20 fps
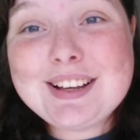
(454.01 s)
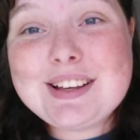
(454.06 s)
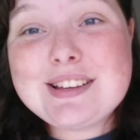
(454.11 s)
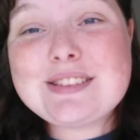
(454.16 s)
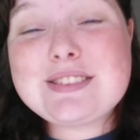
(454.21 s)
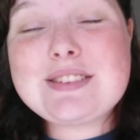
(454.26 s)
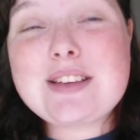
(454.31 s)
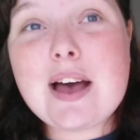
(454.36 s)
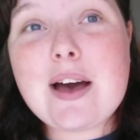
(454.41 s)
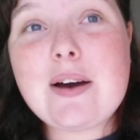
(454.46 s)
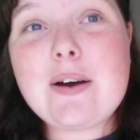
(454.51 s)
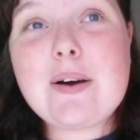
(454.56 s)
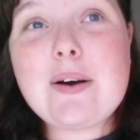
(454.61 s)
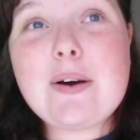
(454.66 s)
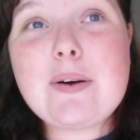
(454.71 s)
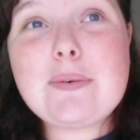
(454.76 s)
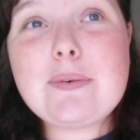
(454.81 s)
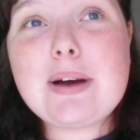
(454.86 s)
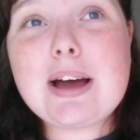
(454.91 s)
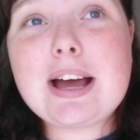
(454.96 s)

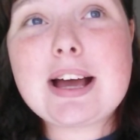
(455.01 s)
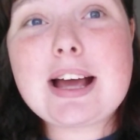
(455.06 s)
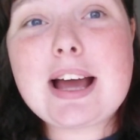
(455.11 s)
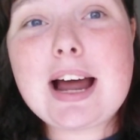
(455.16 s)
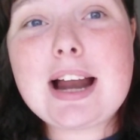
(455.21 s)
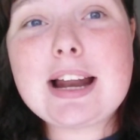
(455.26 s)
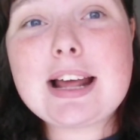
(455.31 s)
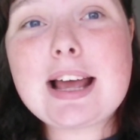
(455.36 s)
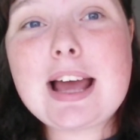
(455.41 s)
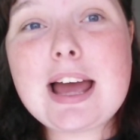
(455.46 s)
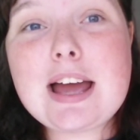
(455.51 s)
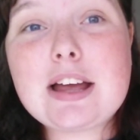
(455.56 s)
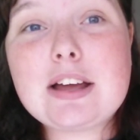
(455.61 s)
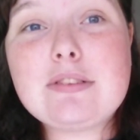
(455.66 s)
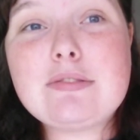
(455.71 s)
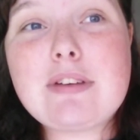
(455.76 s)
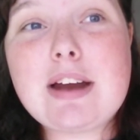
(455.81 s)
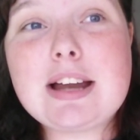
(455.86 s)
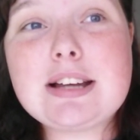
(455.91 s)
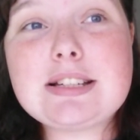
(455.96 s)
So we're kind of
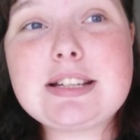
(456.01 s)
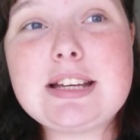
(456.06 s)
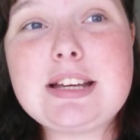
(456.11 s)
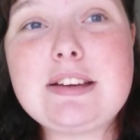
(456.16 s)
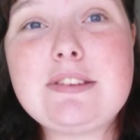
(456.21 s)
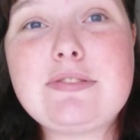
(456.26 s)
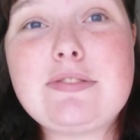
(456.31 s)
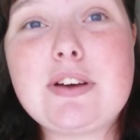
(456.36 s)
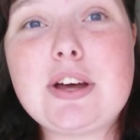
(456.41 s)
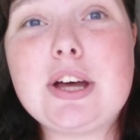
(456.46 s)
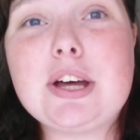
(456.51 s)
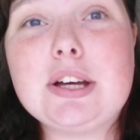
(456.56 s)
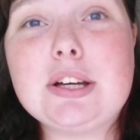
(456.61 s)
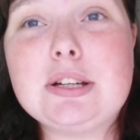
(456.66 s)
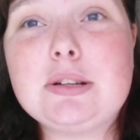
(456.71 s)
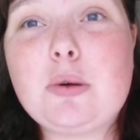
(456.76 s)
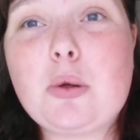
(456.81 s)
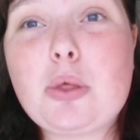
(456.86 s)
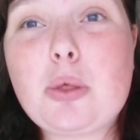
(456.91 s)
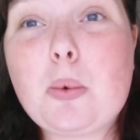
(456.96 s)
getting ready for
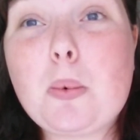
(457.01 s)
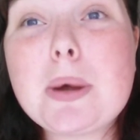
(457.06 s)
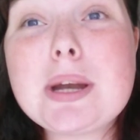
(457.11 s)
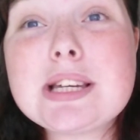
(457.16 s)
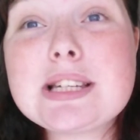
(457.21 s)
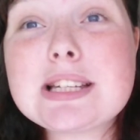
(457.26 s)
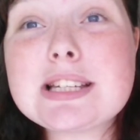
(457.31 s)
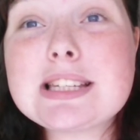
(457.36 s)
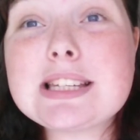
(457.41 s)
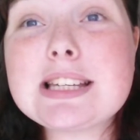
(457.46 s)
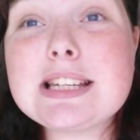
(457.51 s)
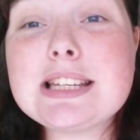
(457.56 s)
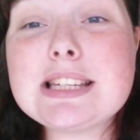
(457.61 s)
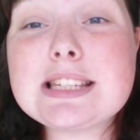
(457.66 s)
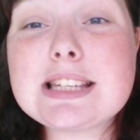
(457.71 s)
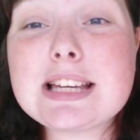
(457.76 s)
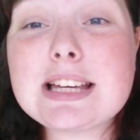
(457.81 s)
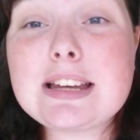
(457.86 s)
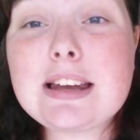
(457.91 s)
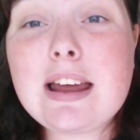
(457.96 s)
the winter
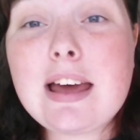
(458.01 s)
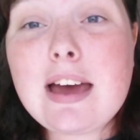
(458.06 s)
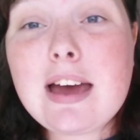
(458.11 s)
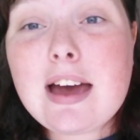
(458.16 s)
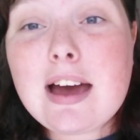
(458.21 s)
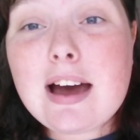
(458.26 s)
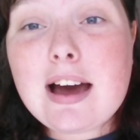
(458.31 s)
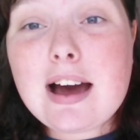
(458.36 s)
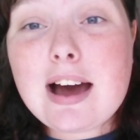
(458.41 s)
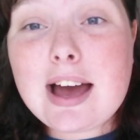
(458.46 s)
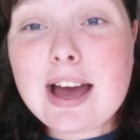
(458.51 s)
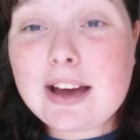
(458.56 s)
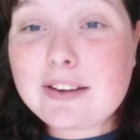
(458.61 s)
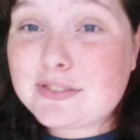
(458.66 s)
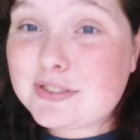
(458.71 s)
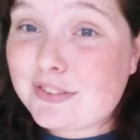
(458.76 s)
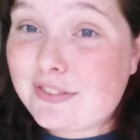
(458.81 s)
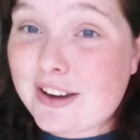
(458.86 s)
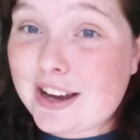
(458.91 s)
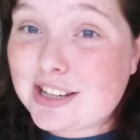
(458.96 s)
season. I have
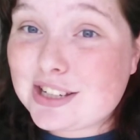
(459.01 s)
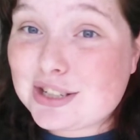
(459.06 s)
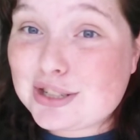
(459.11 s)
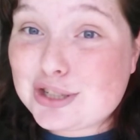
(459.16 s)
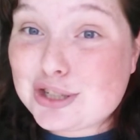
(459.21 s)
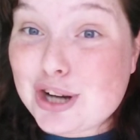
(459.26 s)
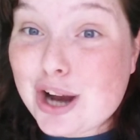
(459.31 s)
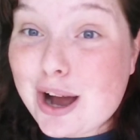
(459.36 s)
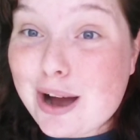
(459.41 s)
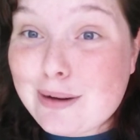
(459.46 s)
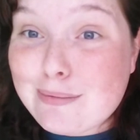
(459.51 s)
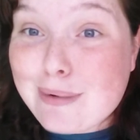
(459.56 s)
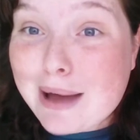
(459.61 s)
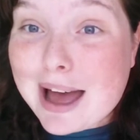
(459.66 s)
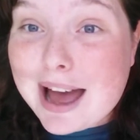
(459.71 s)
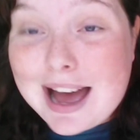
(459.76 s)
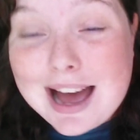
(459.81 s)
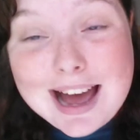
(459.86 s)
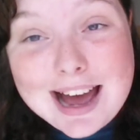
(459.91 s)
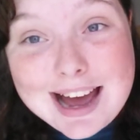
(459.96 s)
to find a job
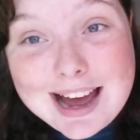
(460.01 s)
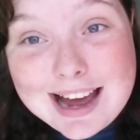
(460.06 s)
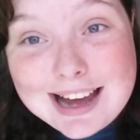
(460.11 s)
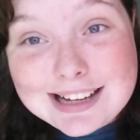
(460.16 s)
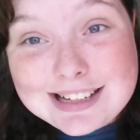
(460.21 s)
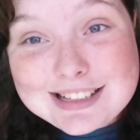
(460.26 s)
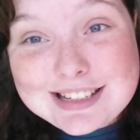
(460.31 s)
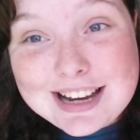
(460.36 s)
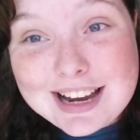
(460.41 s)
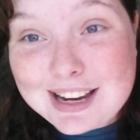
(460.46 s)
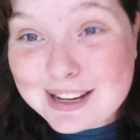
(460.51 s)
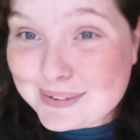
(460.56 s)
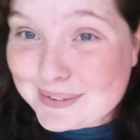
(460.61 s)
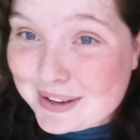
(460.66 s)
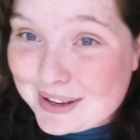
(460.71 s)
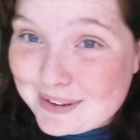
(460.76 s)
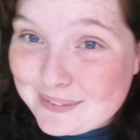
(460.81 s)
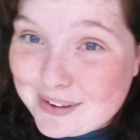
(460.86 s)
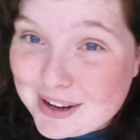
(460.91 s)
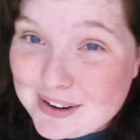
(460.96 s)
and I'm
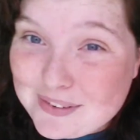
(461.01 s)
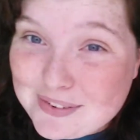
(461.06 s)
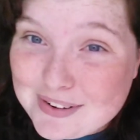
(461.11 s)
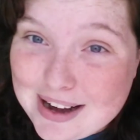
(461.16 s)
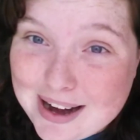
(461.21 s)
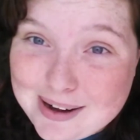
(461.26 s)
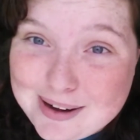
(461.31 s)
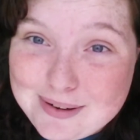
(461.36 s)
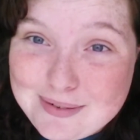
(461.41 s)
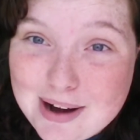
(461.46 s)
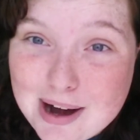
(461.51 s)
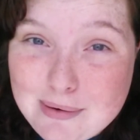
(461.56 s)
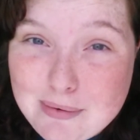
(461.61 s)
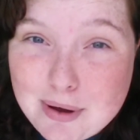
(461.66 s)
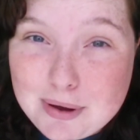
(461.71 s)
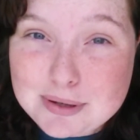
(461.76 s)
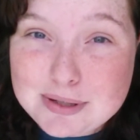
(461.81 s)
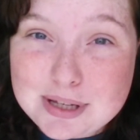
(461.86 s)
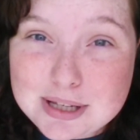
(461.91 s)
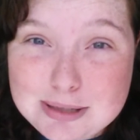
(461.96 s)
getting ready for
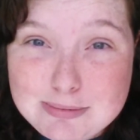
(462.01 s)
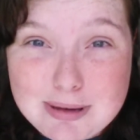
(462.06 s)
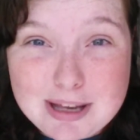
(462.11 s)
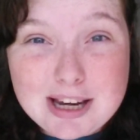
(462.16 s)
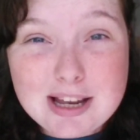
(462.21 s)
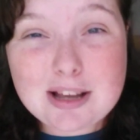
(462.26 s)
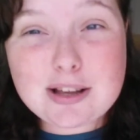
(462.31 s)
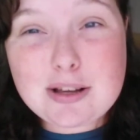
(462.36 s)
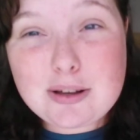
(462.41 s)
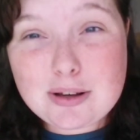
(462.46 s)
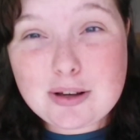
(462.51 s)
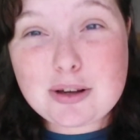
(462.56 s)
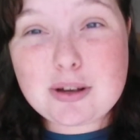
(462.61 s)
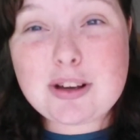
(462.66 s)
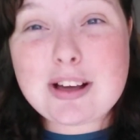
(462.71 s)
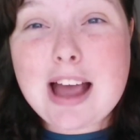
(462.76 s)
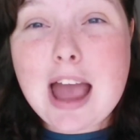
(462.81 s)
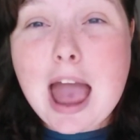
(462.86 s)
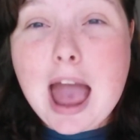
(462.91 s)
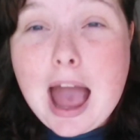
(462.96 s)
NaNoWriMo, so it's been a
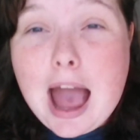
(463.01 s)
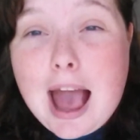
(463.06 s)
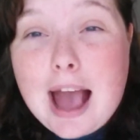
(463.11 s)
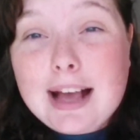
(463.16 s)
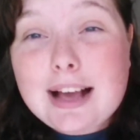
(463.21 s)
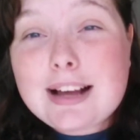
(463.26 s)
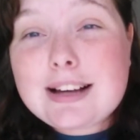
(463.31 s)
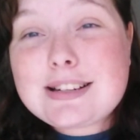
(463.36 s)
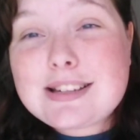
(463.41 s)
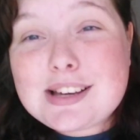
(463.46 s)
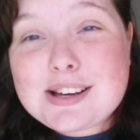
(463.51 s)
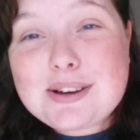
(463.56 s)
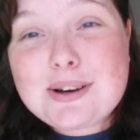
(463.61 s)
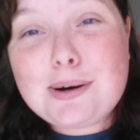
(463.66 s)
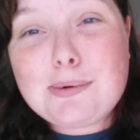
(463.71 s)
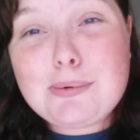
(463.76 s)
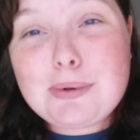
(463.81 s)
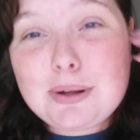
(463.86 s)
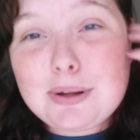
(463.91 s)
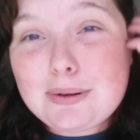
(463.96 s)
hectic
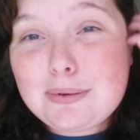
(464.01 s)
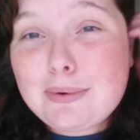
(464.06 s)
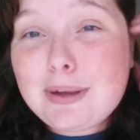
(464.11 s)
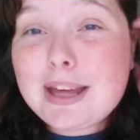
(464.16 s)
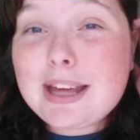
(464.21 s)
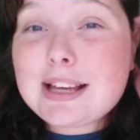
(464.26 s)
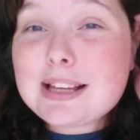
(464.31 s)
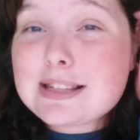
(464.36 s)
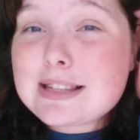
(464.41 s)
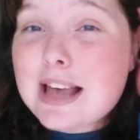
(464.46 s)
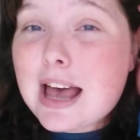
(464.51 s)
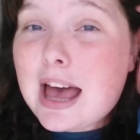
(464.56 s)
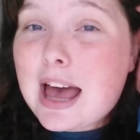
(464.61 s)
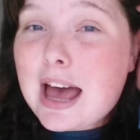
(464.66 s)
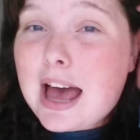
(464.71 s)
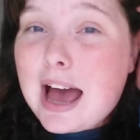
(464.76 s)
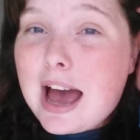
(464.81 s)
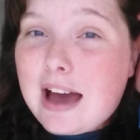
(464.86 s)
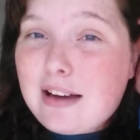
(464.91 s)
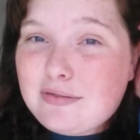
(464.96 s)
couple of weeks
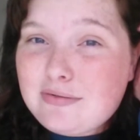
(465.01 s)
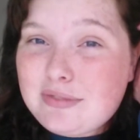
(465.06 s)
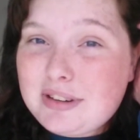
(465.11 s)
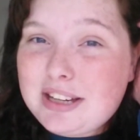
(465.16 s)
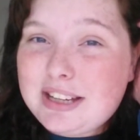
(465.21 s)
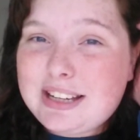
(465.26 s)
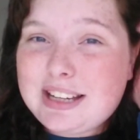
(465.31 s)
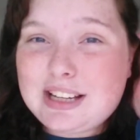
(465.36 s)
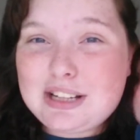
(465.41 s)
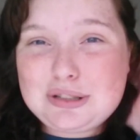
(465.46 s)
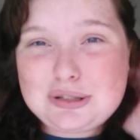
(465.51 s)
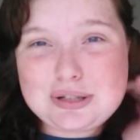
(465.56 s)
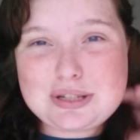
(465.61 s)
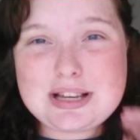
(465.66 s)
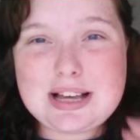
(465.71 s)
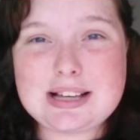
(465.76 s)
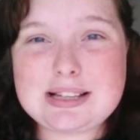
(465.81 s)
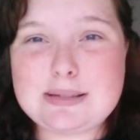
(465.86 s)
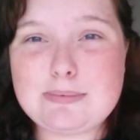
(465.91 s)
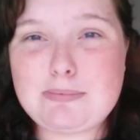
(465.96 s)
and reading
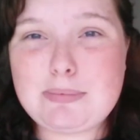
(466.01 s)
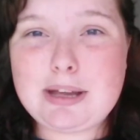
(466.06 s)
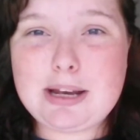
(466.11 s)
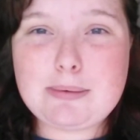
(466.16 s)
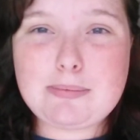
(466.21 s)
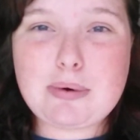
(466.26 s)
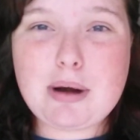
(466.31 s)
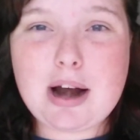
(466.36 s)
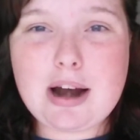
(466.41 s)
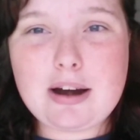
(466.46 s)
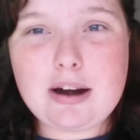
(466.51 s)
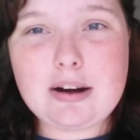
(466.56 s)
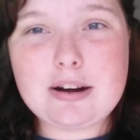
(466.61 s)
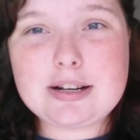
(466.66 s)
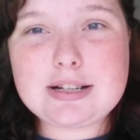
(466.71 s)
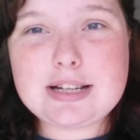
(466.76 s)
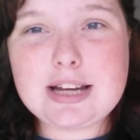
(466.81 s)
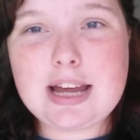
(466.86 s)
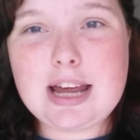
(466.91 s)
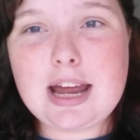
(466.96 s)
just hasn't been a
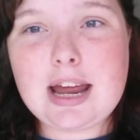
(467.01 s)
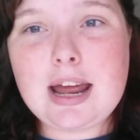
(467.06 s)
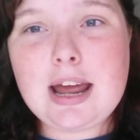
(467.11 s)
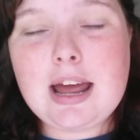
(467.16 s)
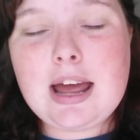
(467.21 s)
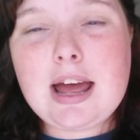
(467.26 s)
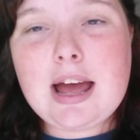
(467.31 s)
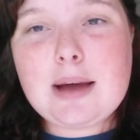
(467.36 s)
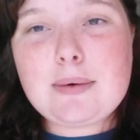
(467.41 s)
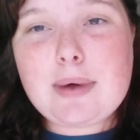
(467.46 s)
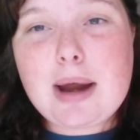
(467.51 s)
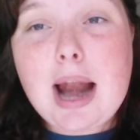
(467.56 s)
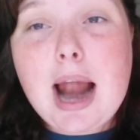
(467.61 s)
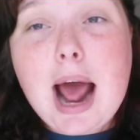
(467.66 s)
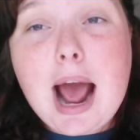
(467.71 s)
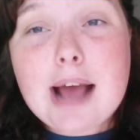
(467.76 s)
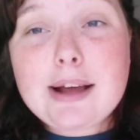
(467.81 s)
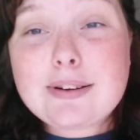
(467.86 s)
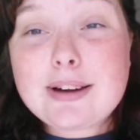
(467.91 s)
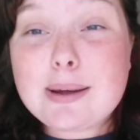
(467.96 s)
priority. I'm kind
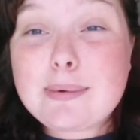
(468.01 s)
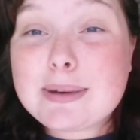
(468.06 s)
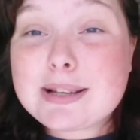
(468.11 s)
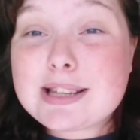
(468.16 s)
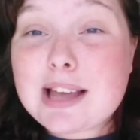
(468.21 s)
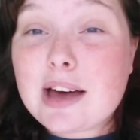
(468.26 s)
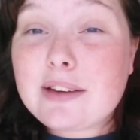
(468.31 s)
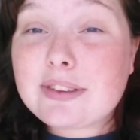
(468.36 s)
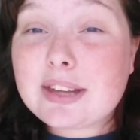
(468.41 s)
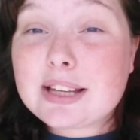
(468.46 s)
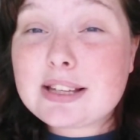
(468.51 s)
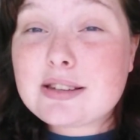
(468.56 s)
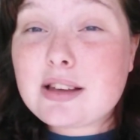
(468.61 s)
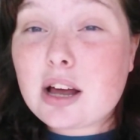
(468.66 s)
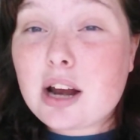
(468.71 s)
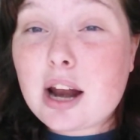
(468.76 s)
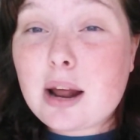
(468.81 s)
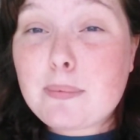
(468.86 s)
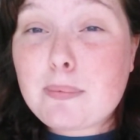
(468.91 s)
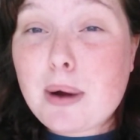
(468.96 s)
of angry at myself that it's
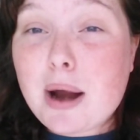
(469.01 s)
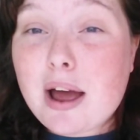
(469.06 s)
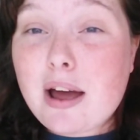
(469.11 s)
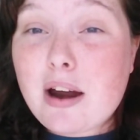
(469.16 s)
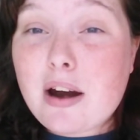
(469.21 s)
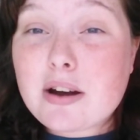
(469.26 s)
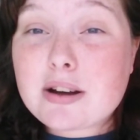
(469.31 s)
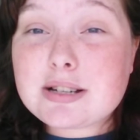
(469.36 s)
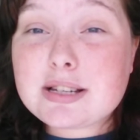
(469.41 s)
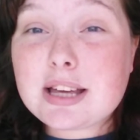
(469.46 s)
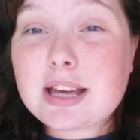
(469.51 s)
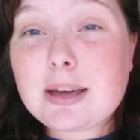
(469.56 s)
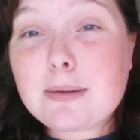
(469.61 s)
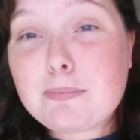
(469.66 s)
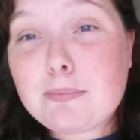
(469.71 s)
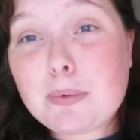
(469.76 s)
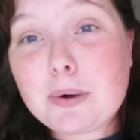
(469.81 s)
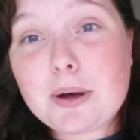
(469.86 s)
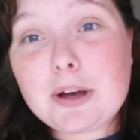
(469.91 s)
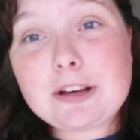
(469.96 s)
not a priority,
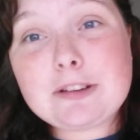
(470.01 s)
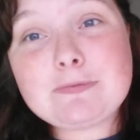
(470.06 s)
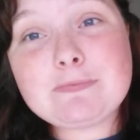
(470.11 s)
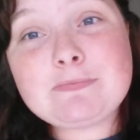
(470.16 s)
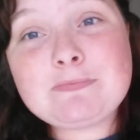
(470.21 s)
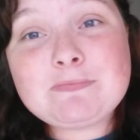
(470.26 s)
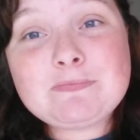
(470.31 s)
but